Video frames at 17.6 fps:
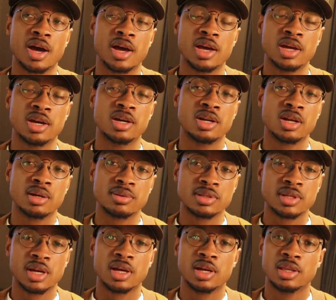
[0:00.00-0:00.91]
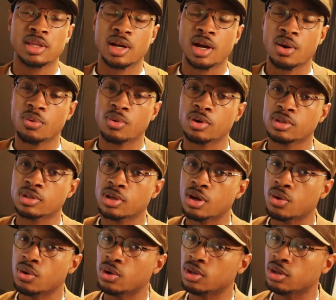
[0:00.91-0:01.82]
I ended up saying that I wanted to
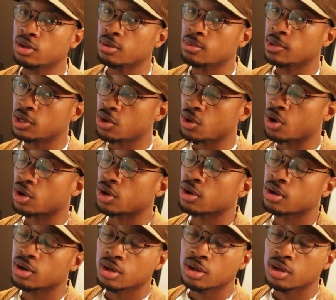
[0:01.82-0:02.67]
go a little bit darker.